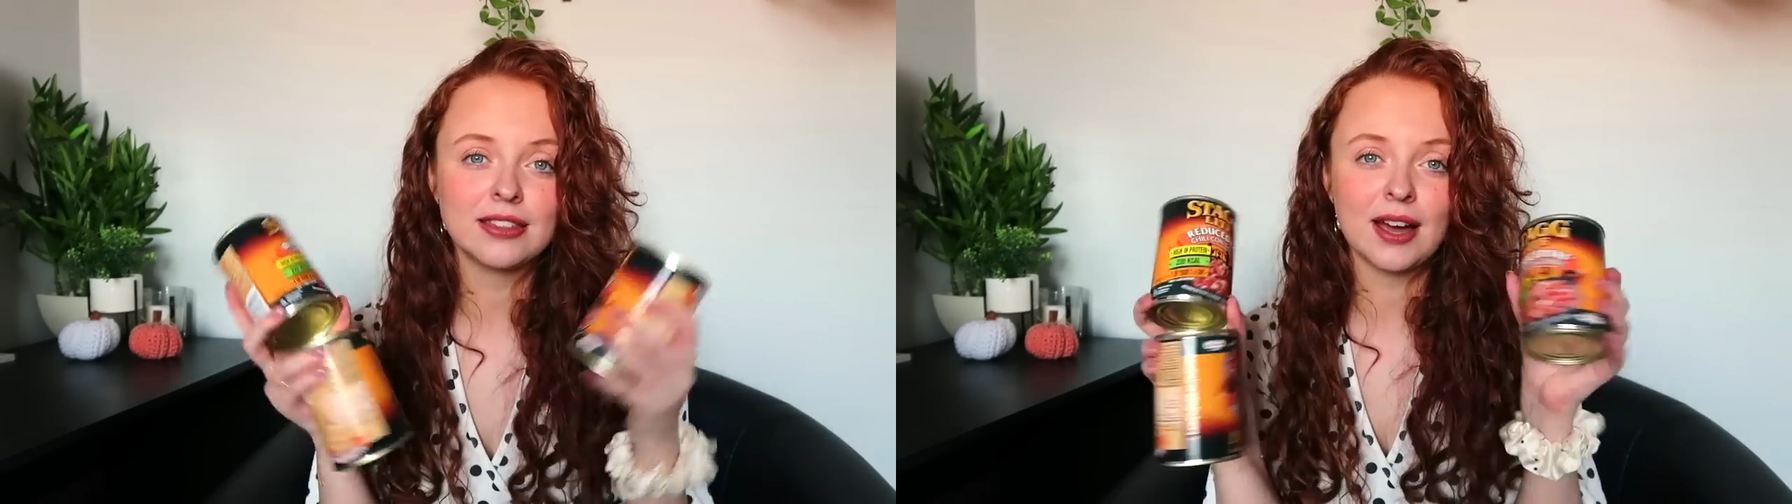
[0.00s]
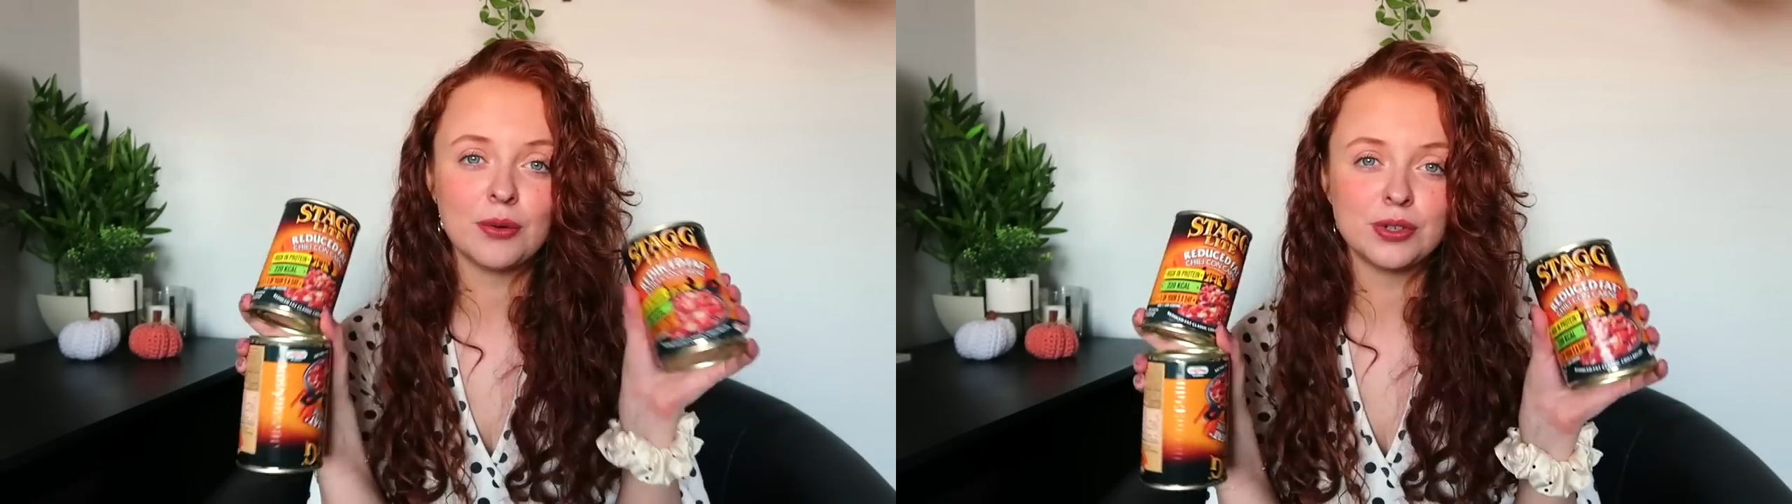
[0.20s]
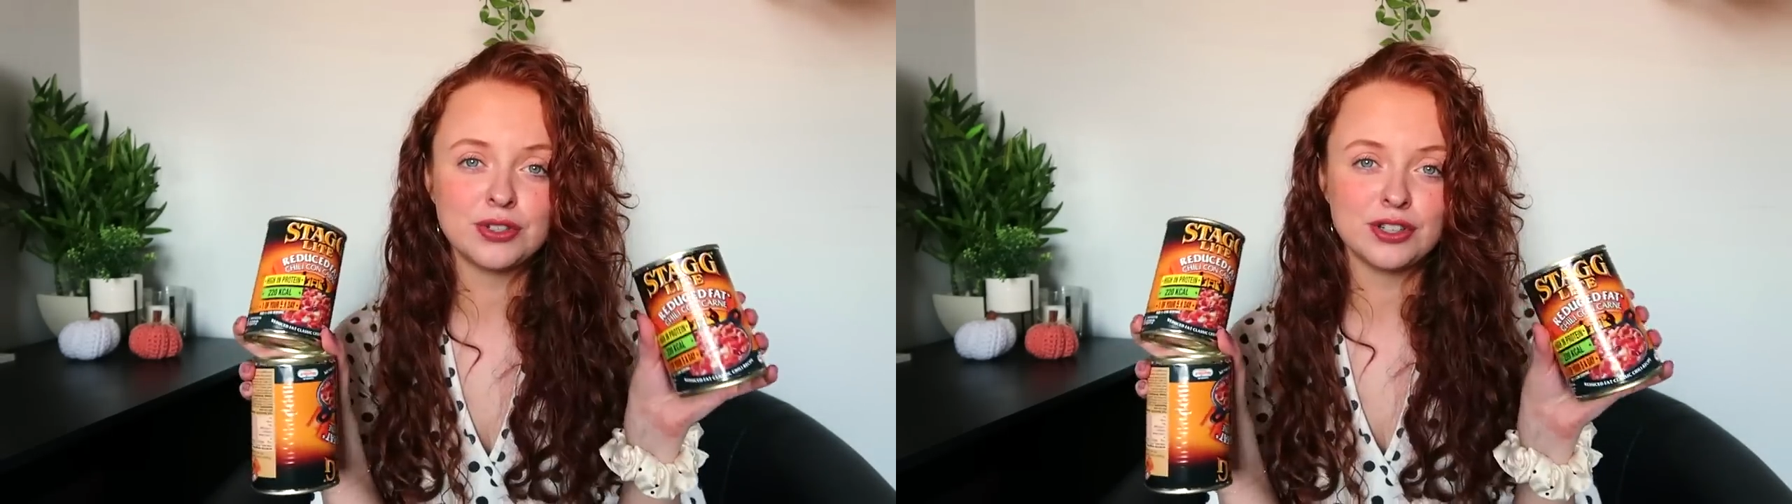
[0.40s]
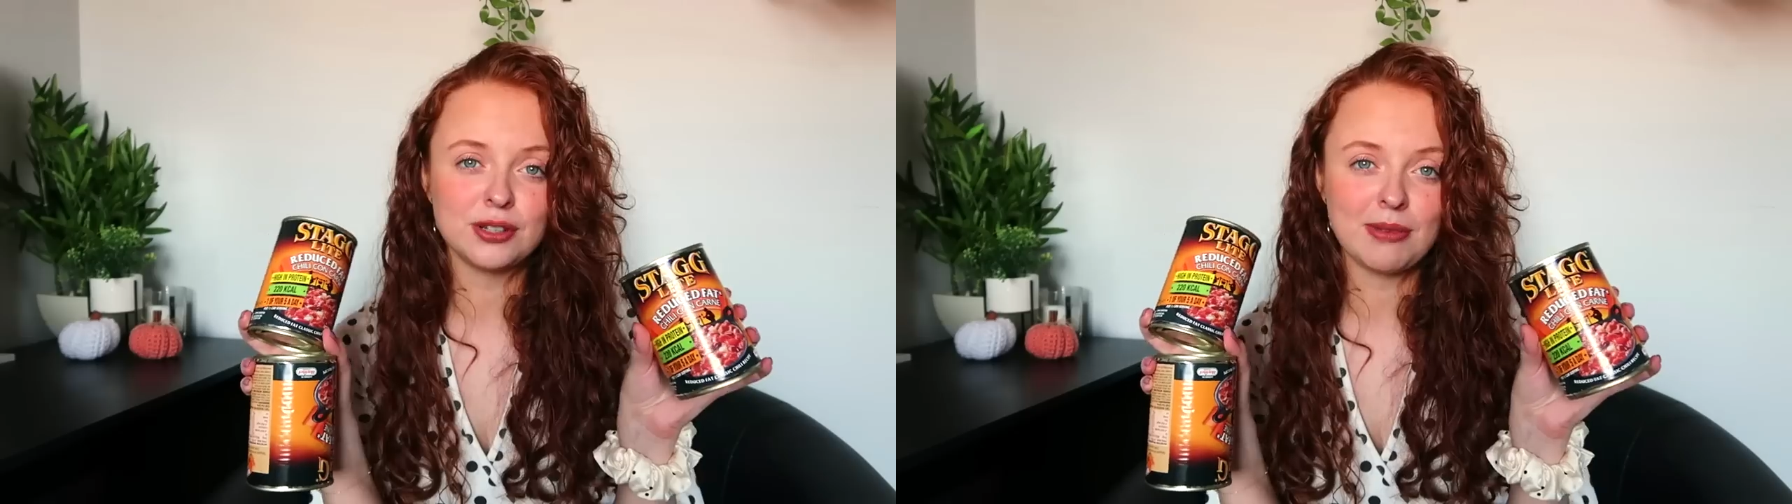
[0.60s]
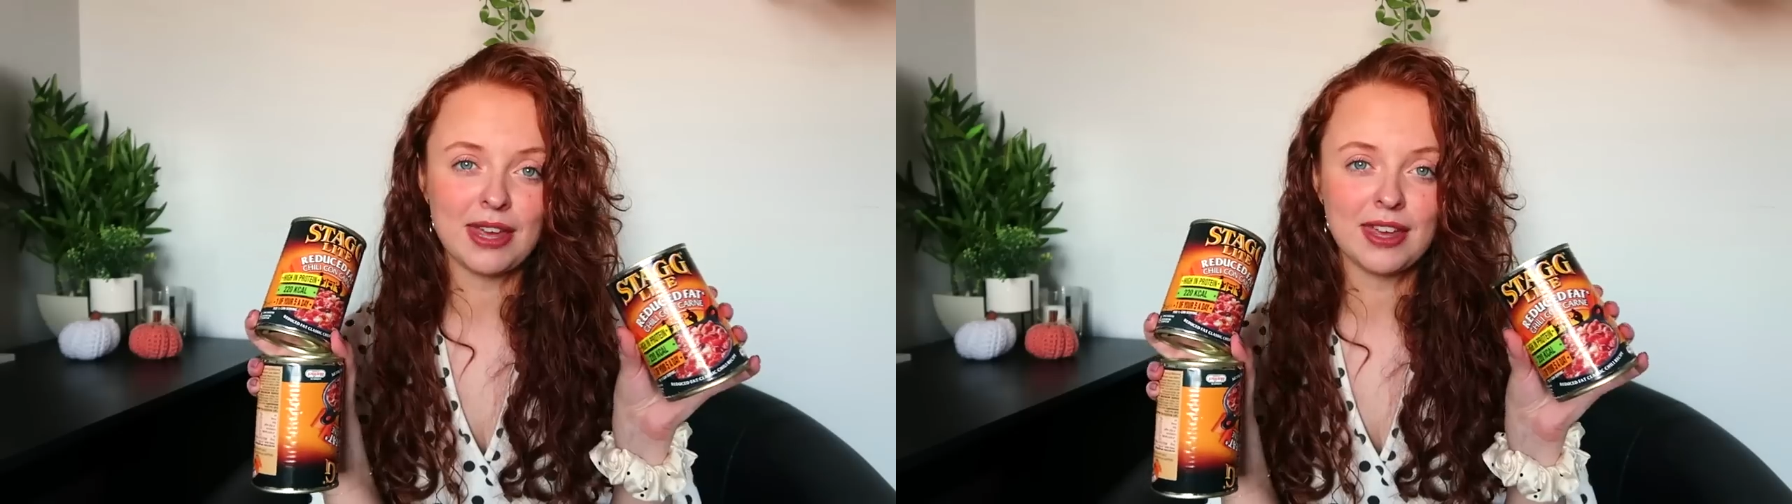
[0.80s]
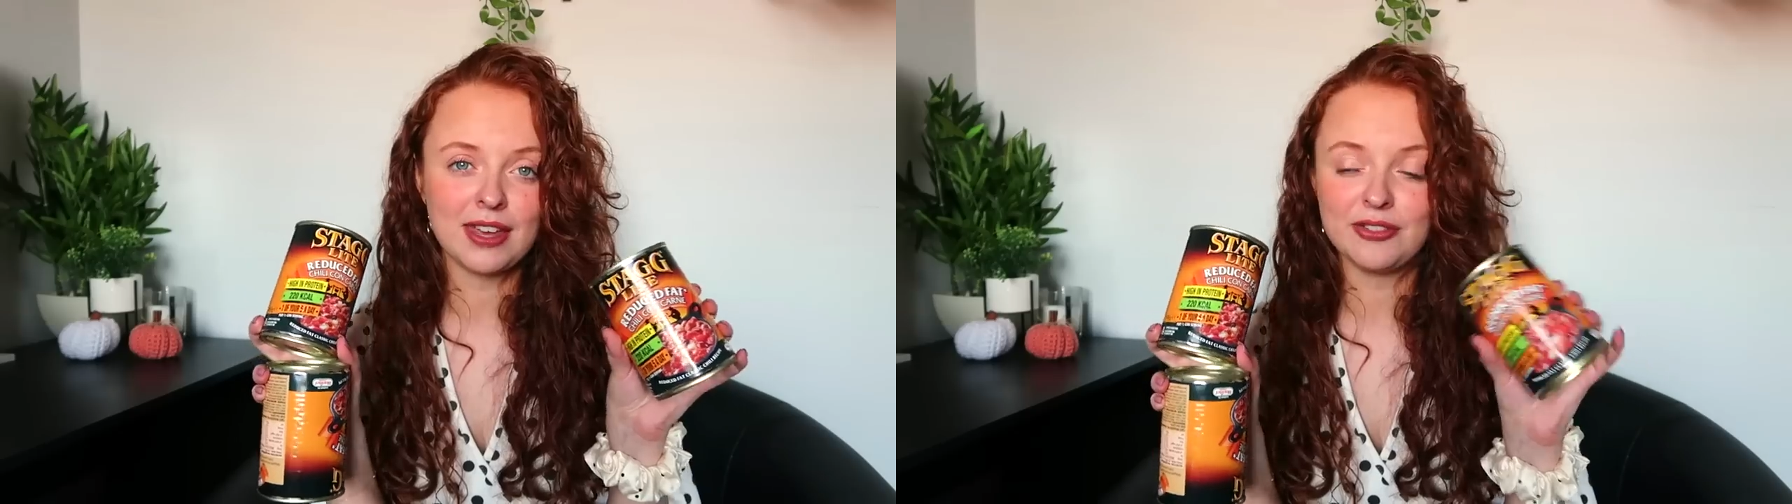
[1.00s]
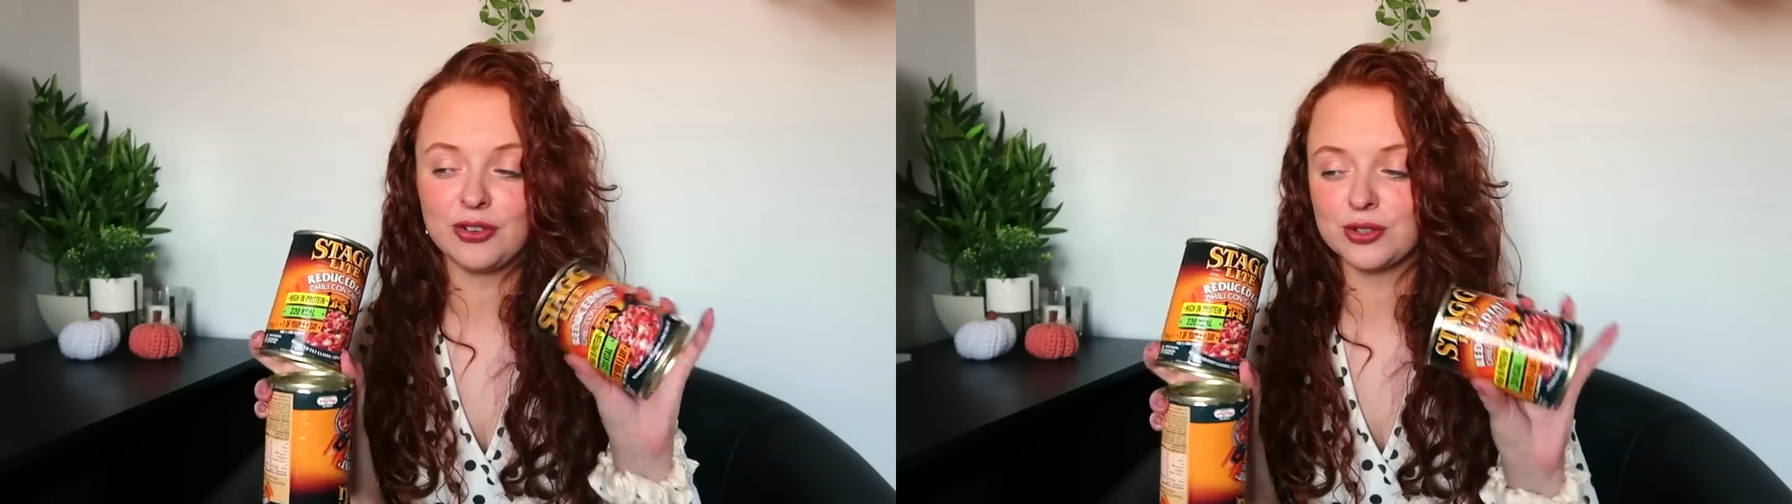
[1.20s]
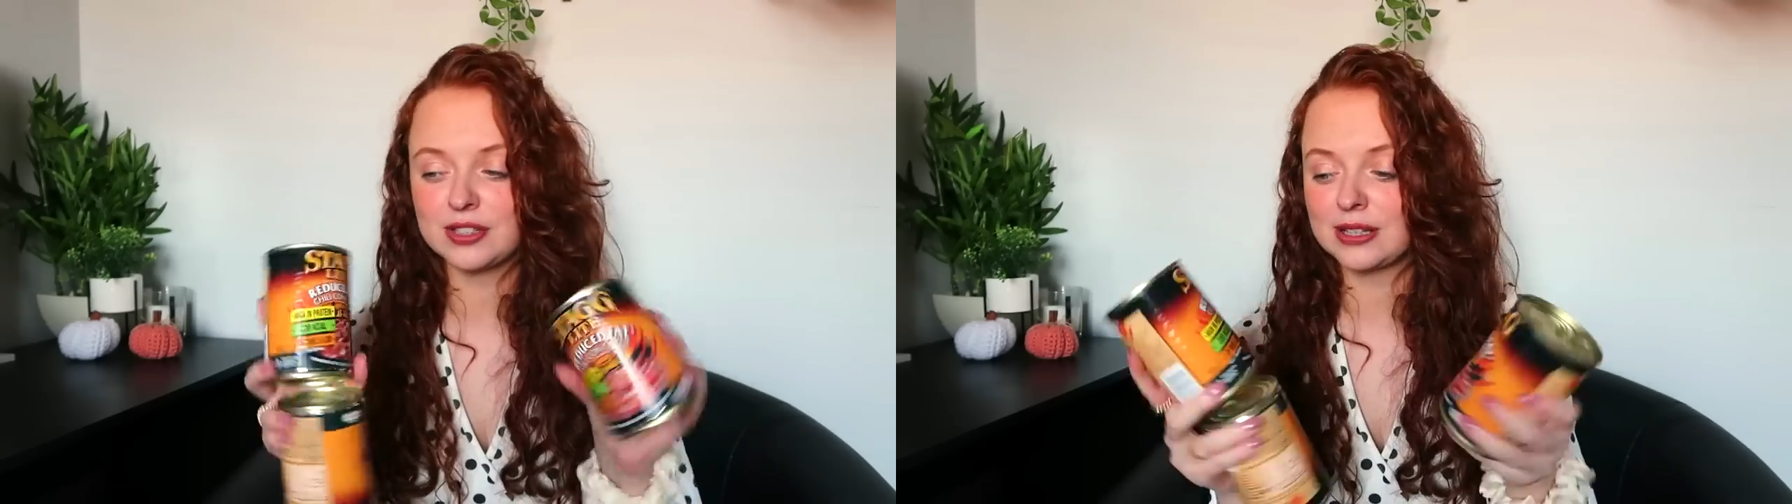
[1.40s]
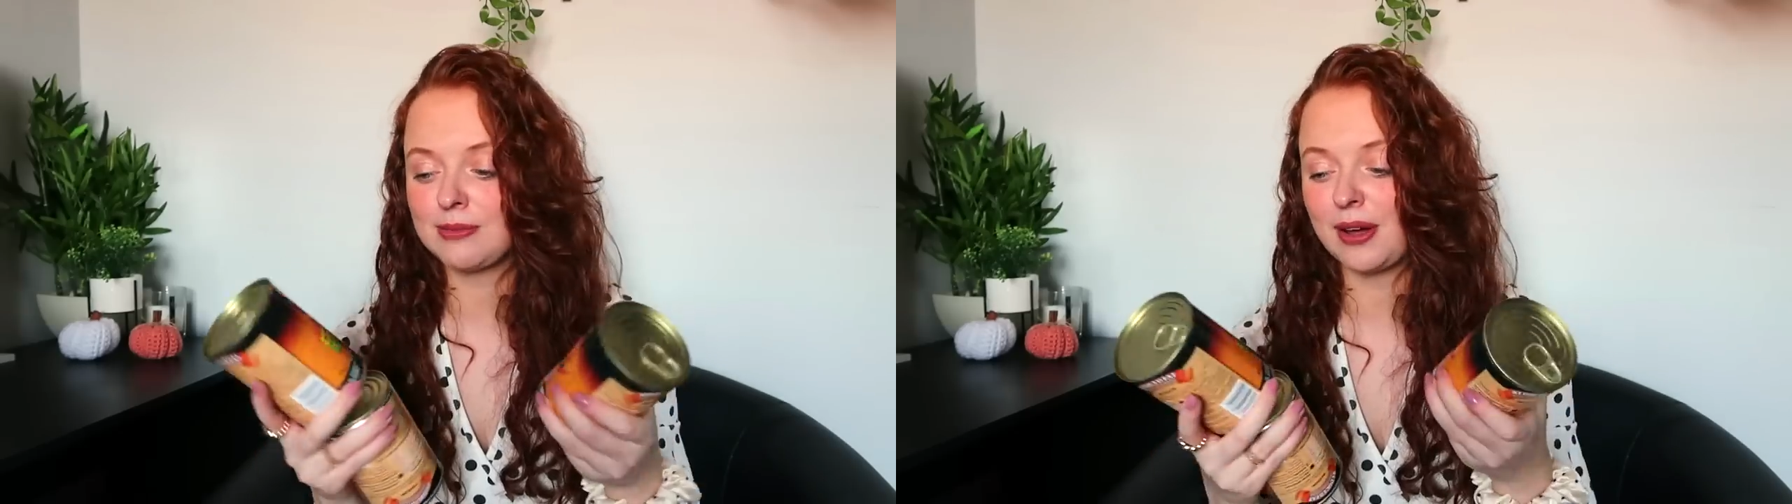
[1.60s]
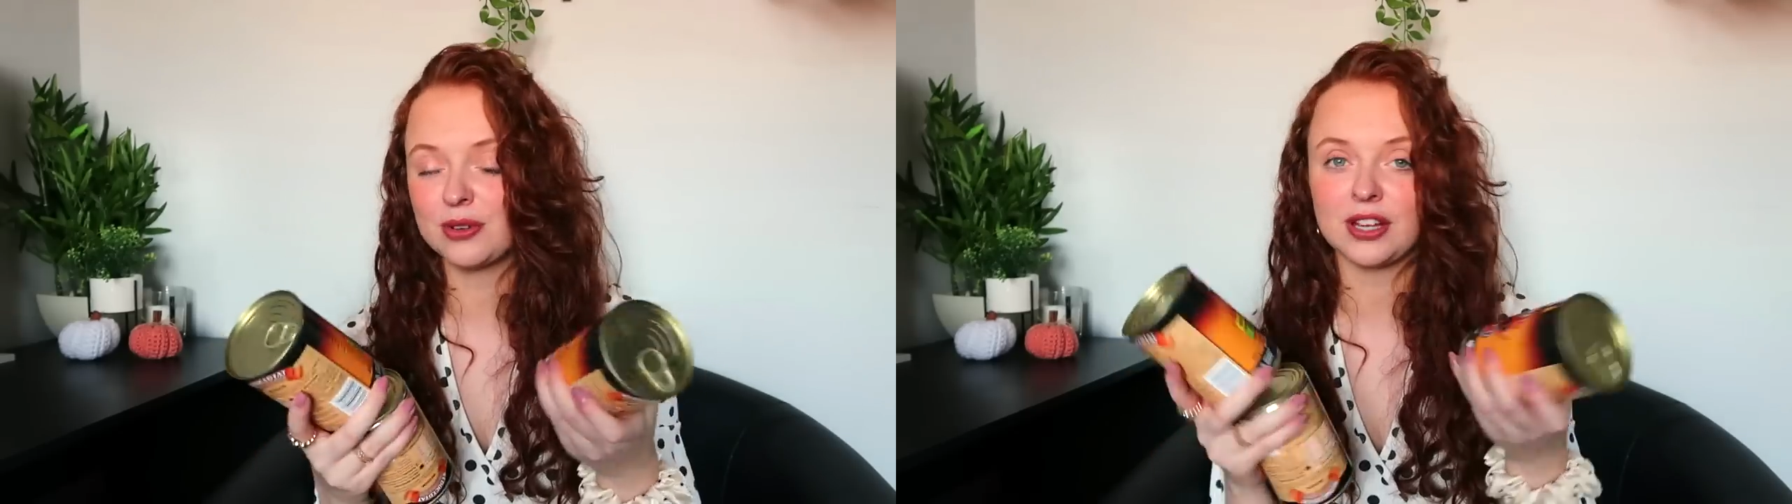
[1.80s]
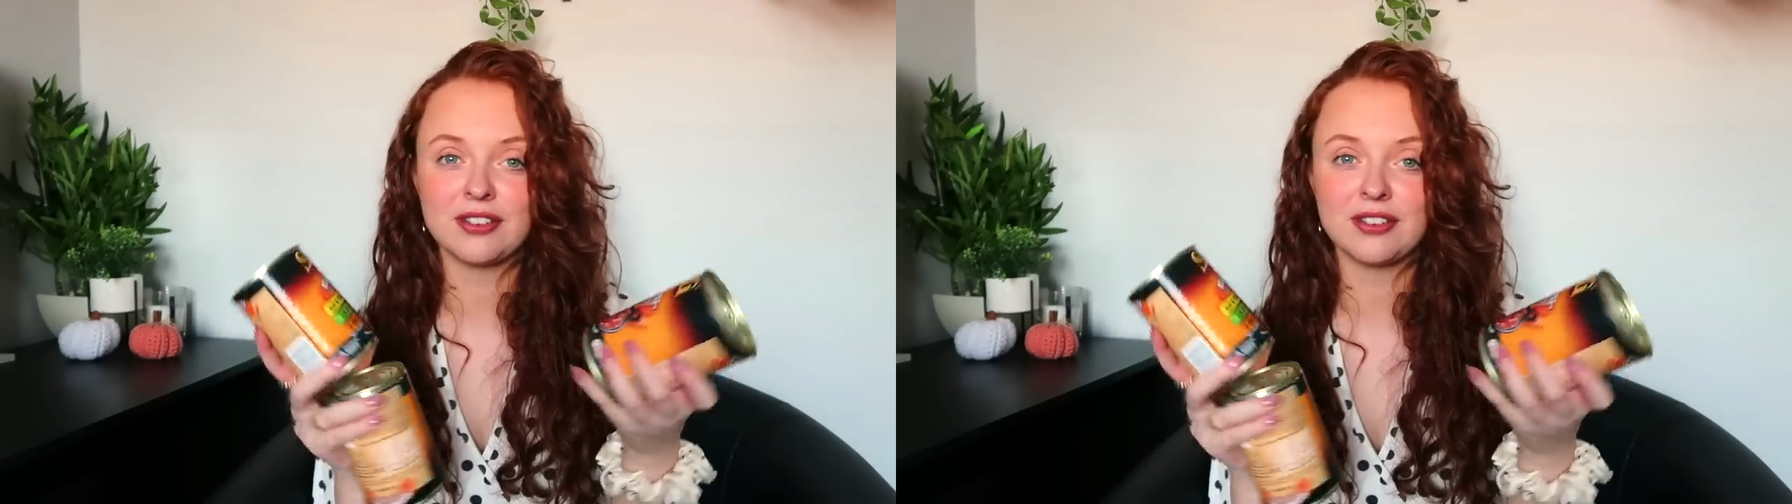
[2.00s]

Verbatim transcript: That would do me for 6 meals.